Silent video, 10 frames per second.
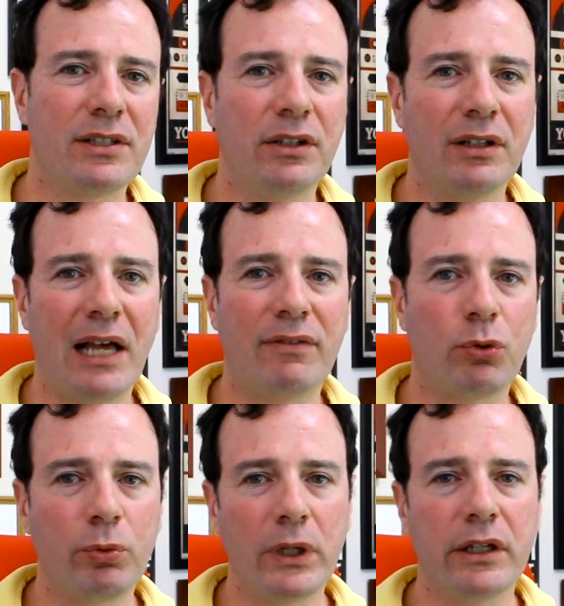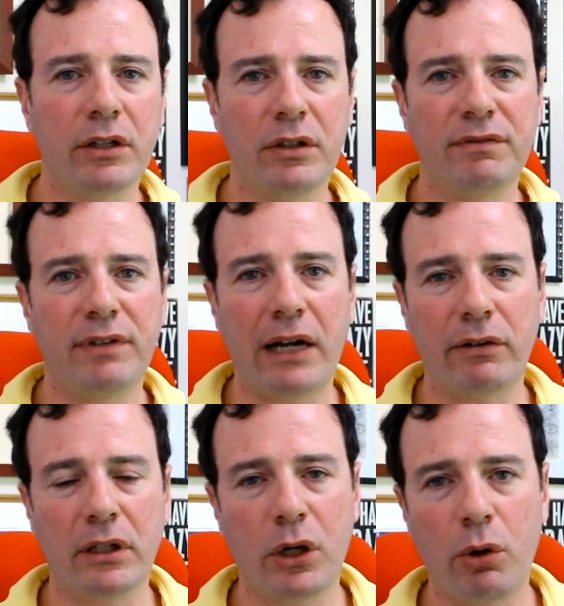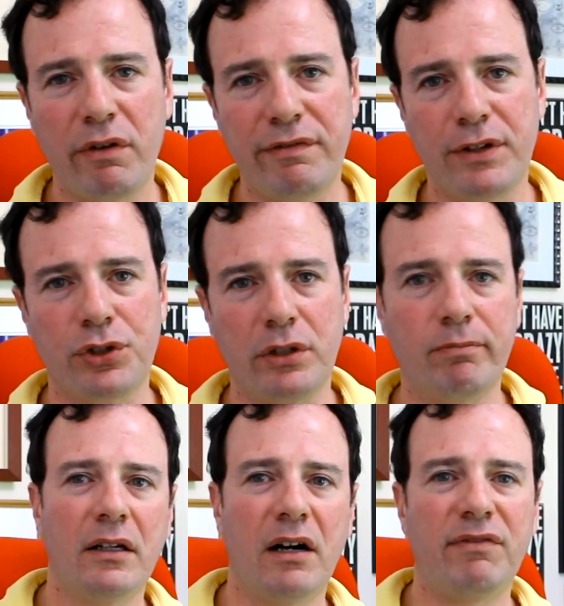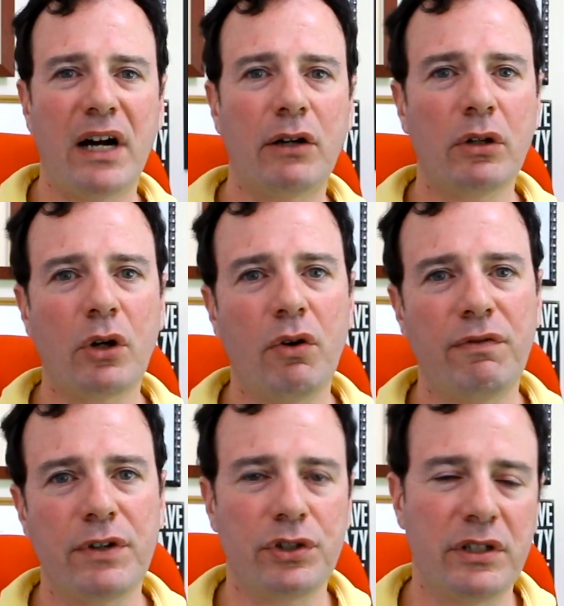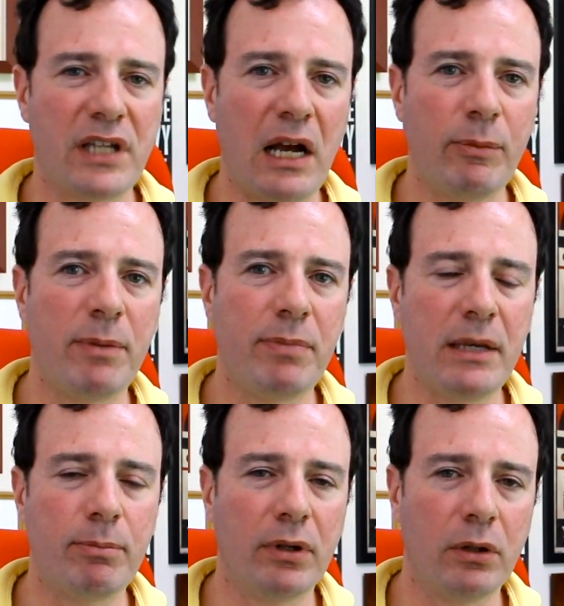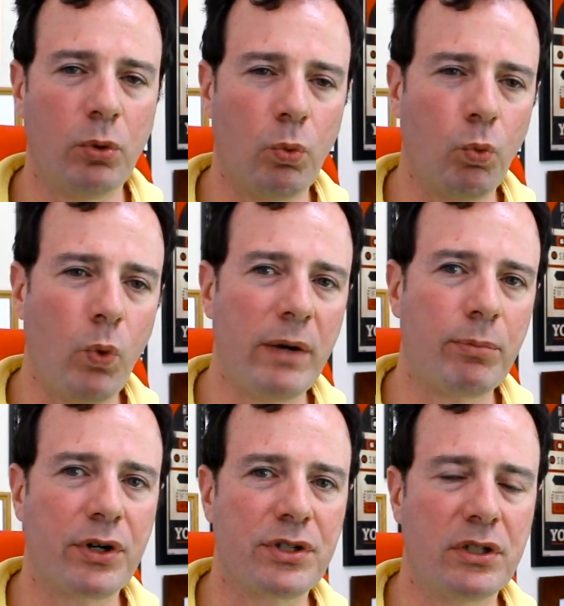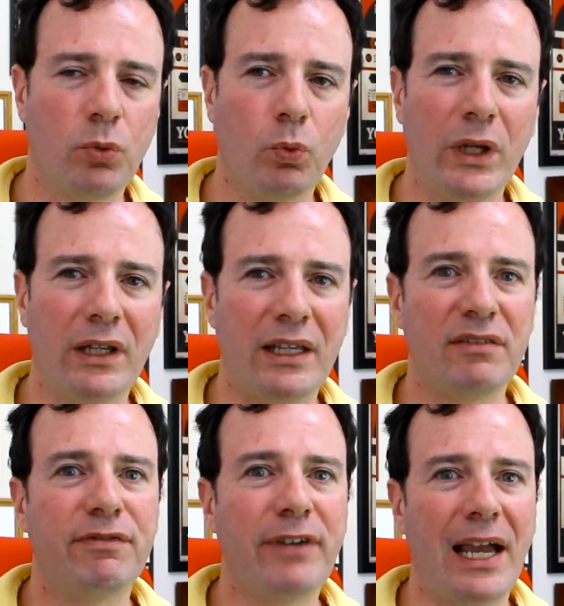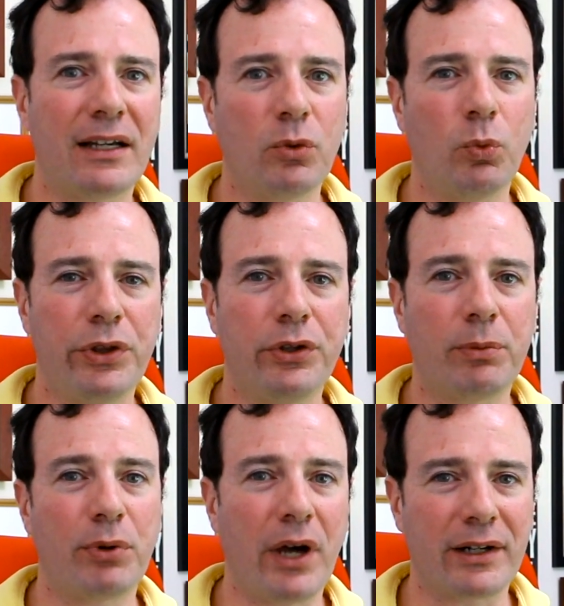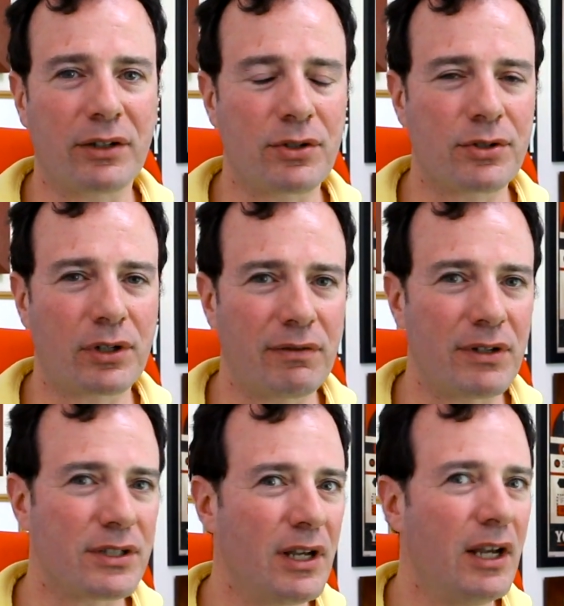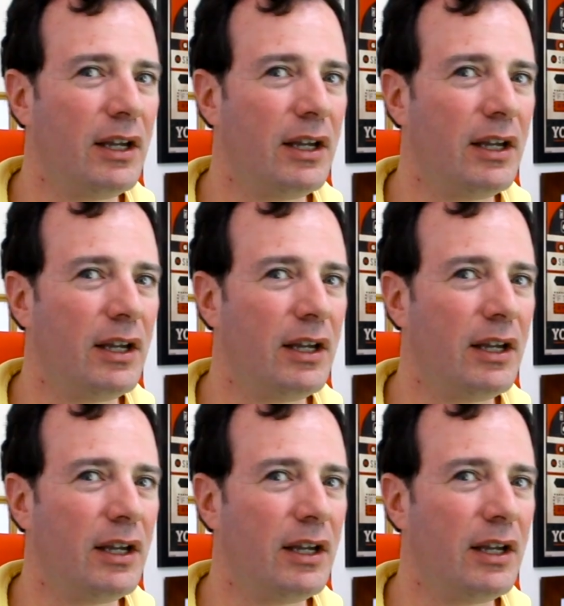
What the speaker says: that you'll have a really good viral coefficient. A viral coefficient is how many people one person will infect with your product or service.